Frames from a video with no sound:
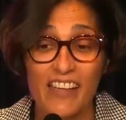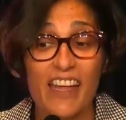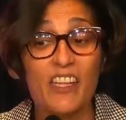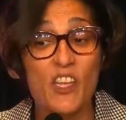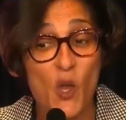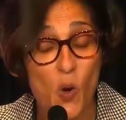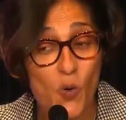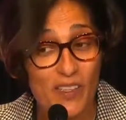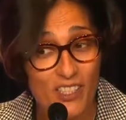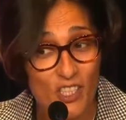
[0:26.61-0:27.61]
that
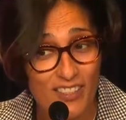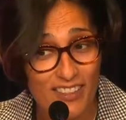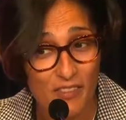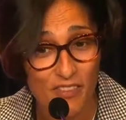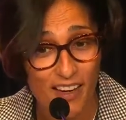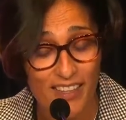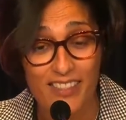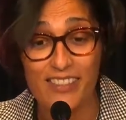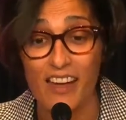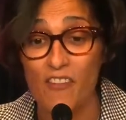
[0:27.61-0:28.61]
no digital
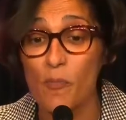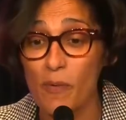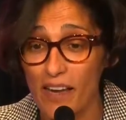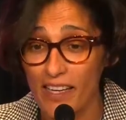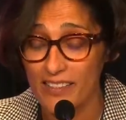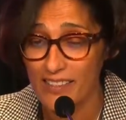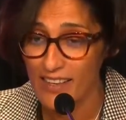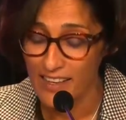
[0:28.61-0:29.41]
device can replace